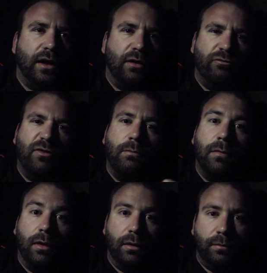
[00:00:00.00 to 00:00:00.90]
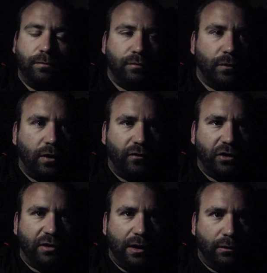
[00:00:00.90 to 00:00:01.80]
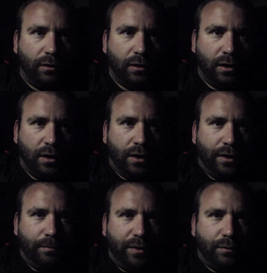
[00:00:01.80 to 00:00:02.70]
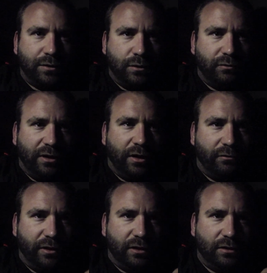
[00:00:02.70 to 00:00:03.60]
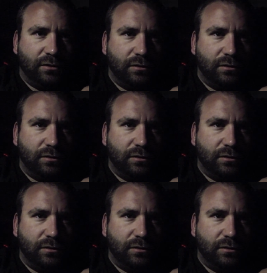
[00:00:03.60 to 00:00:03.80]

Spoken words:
rumble of a growl, but it was nowhere real.